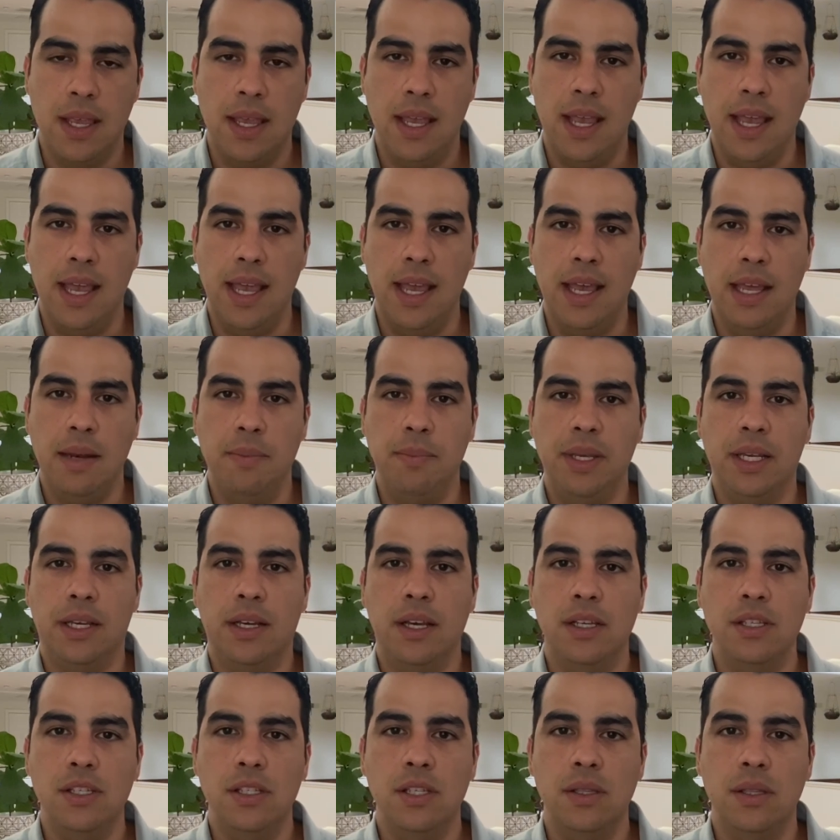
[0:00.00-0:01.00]
And
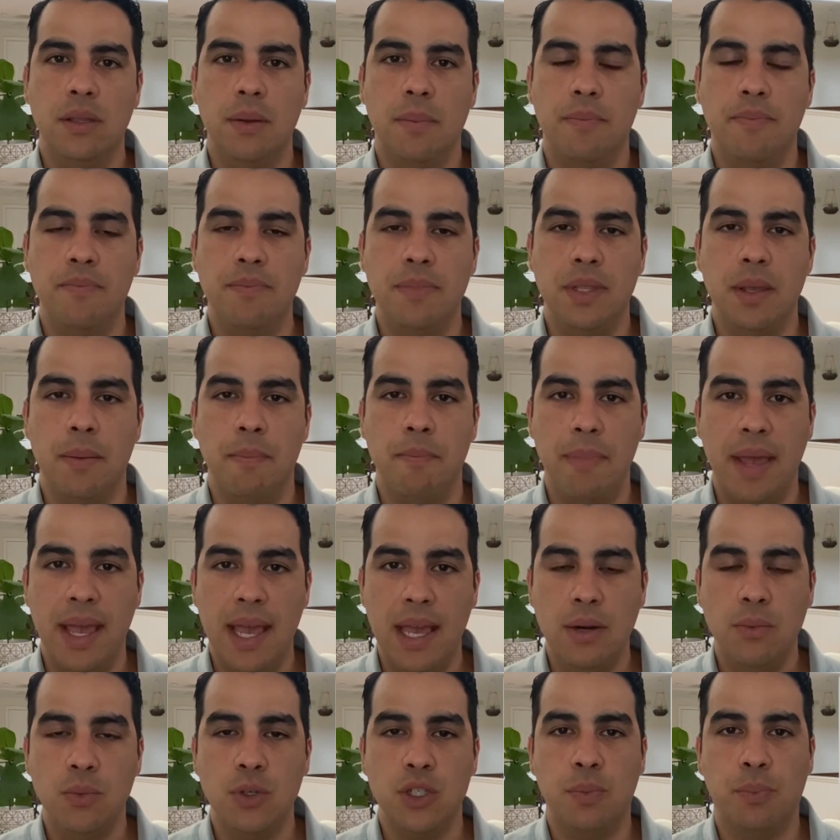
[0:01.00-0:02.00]
because the
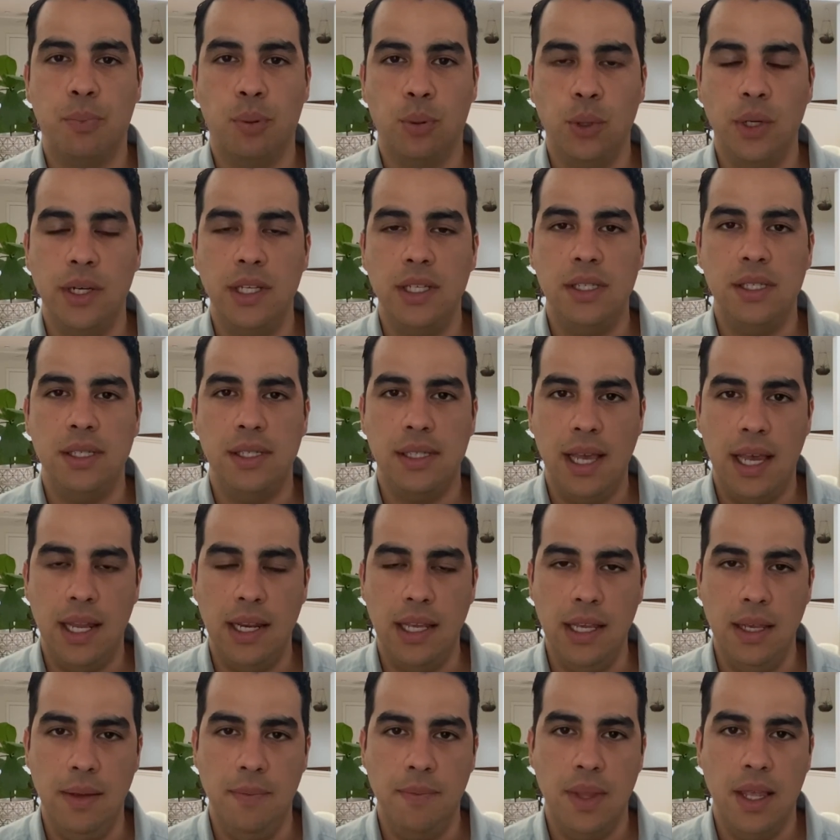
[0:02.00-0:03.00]
demand was pretty
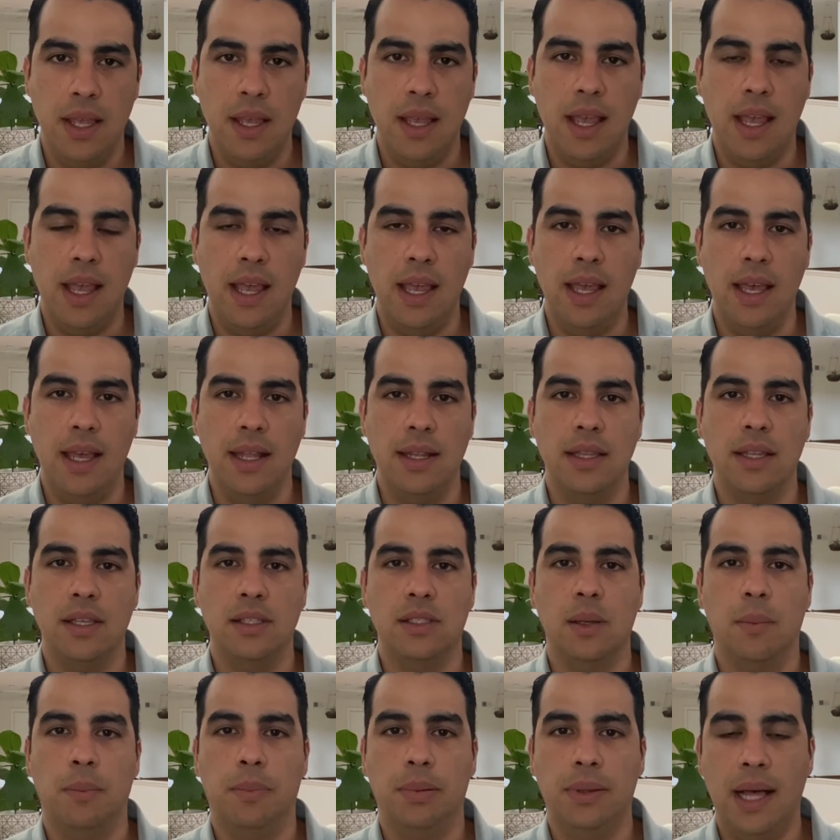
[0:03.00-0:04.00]
steady and the
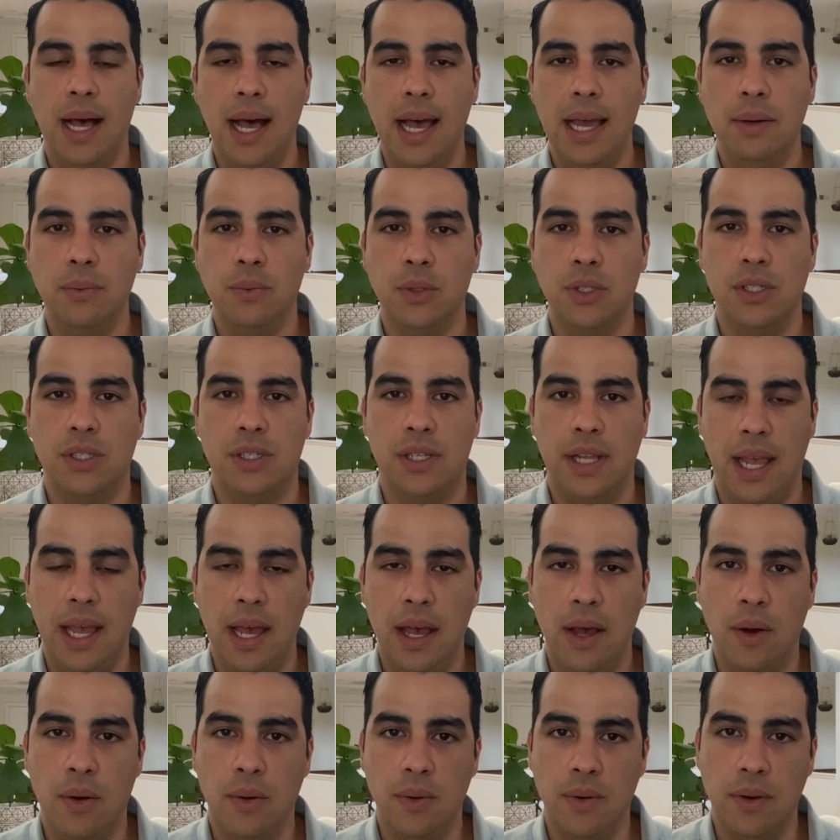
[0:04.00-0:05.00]
supply was
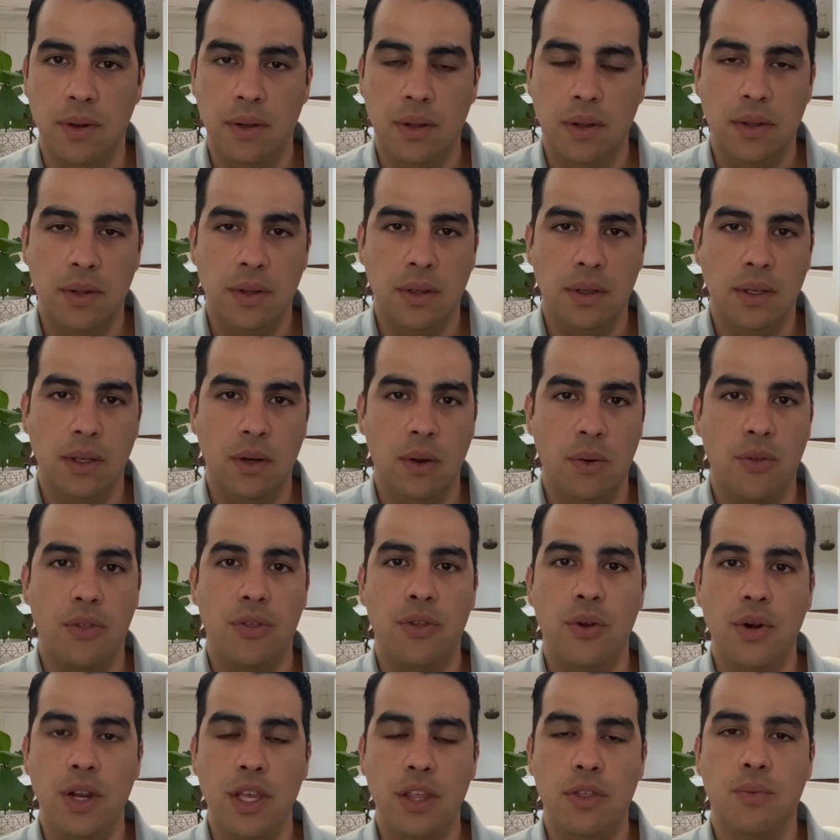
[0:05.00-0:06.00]
down, you know,
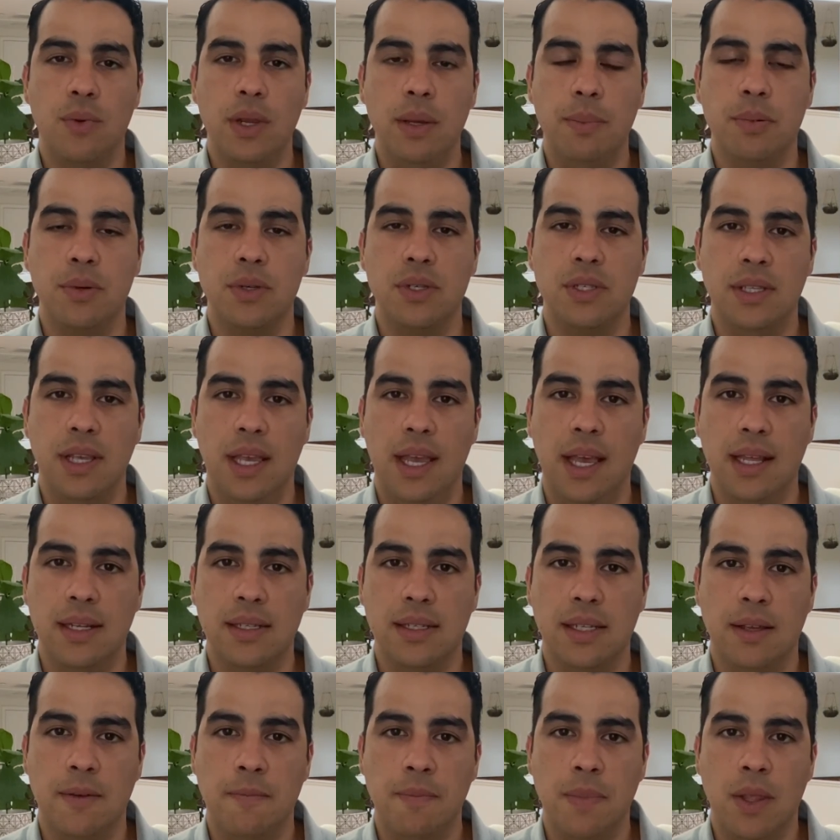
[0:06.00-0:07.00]
thirty-three
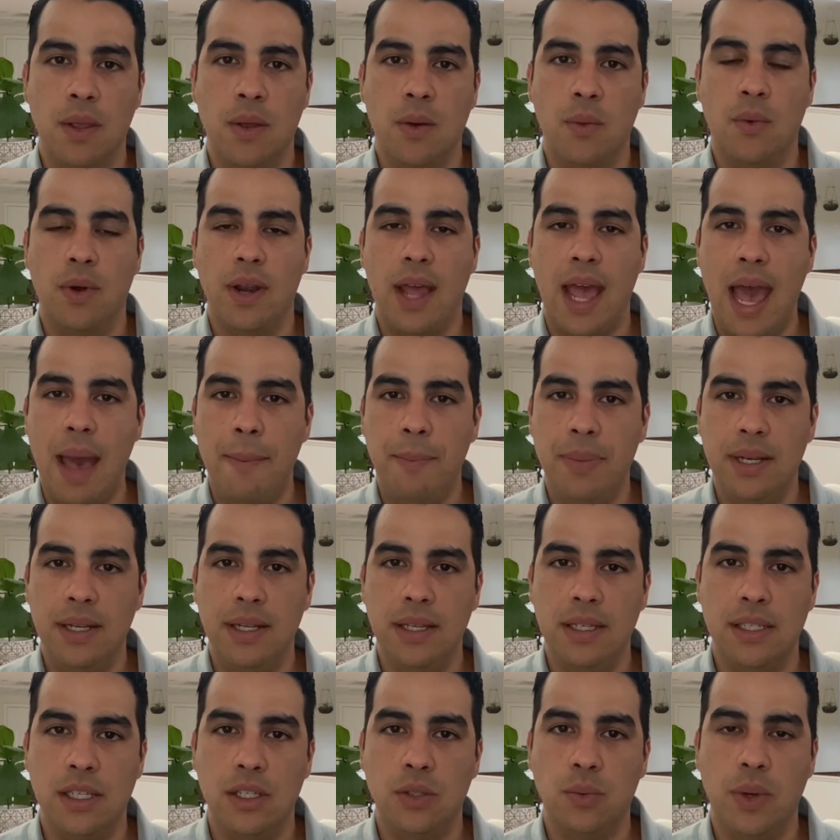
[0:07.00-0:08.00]
percent, what happened
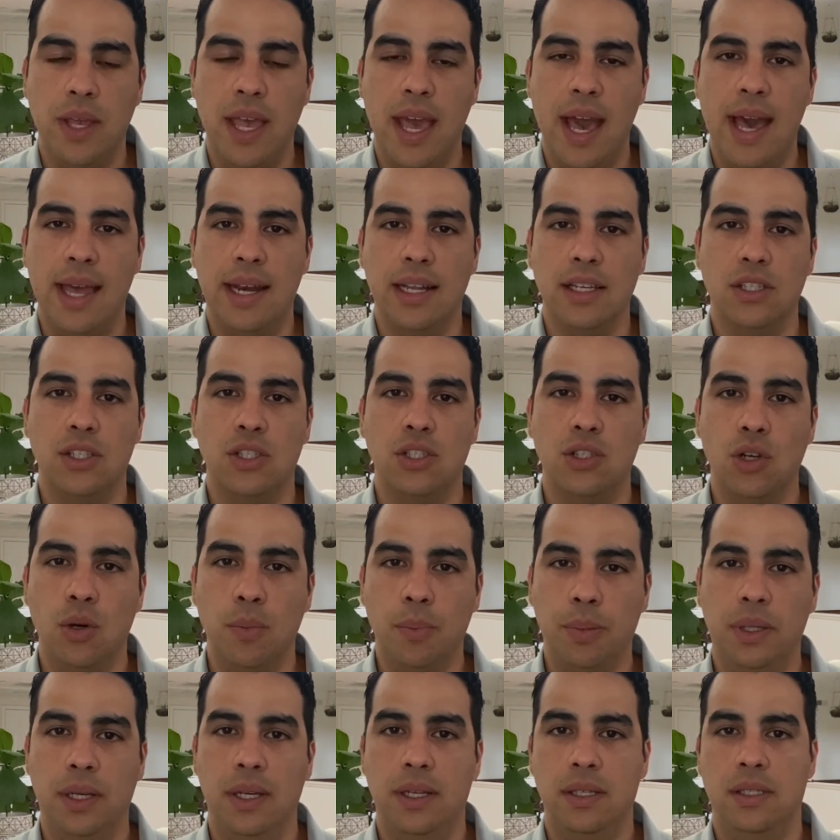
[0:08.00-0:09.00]
is, is we had a
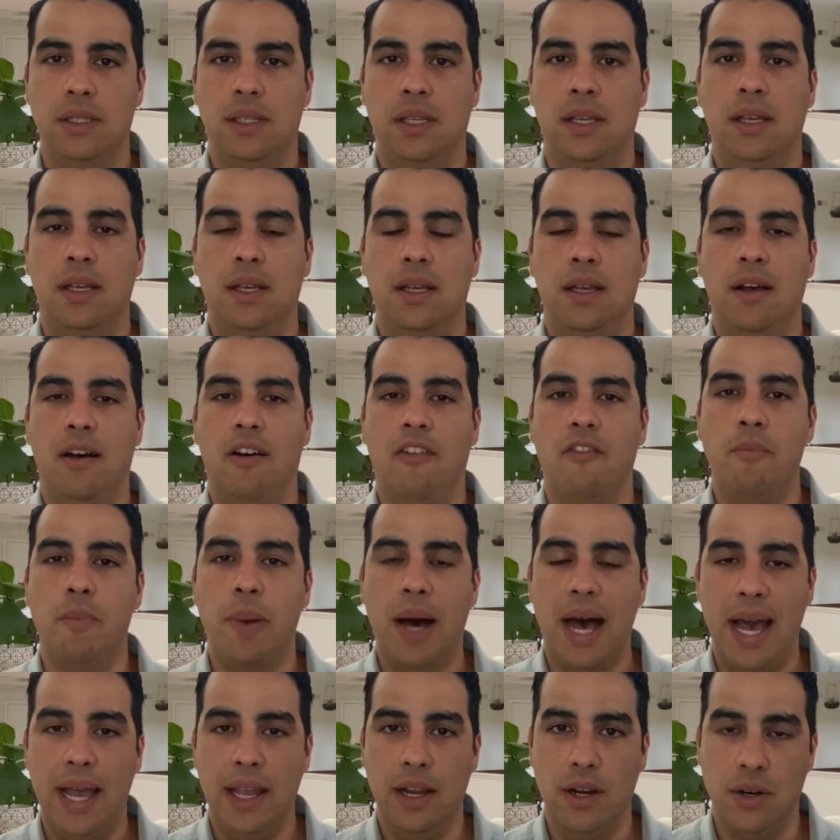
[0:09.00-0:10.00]
surplus of
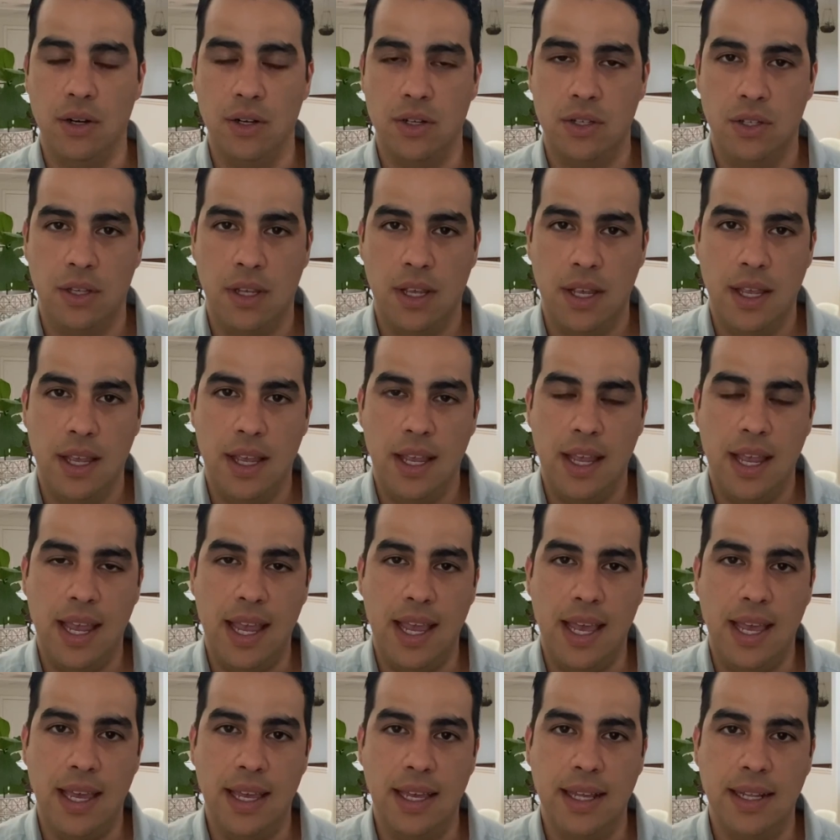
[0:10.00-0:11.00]
buyers
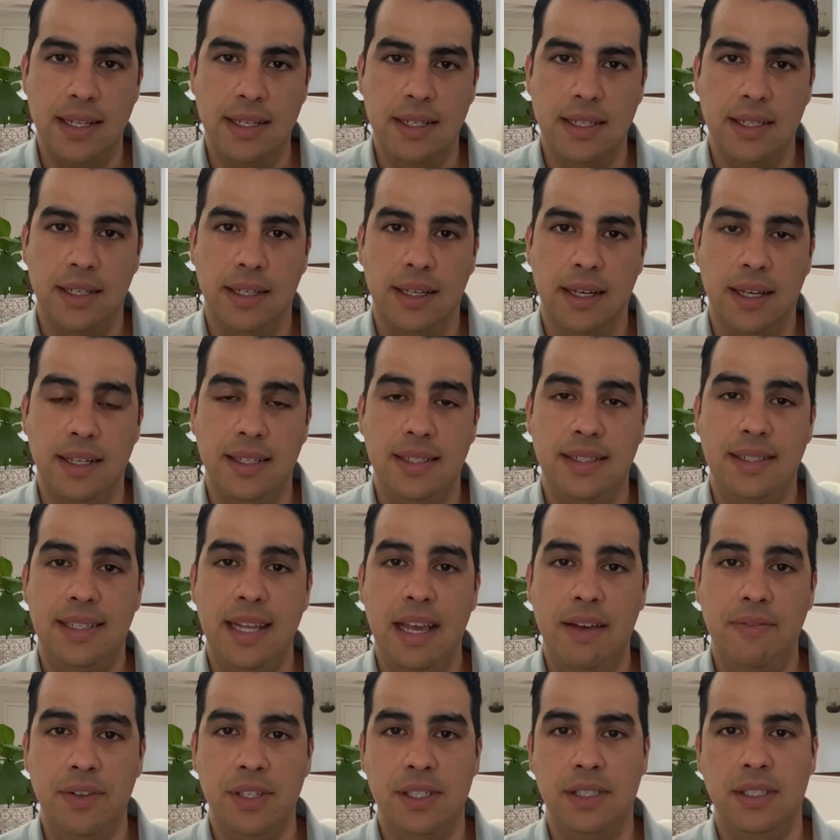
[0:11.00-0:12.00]
and a
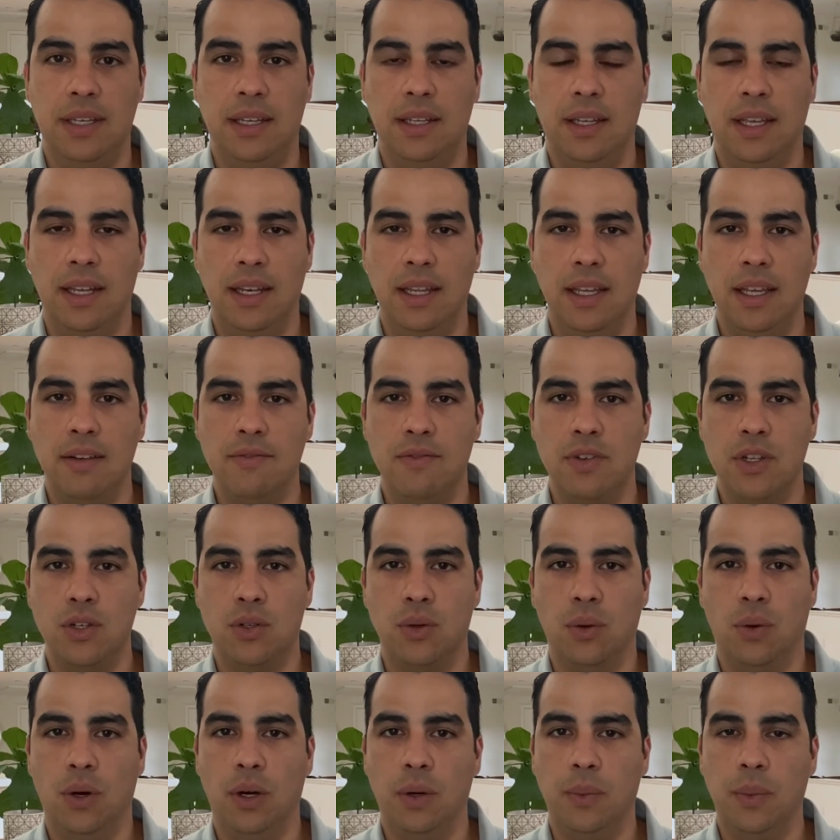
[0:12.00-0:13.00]
deficit in inventory.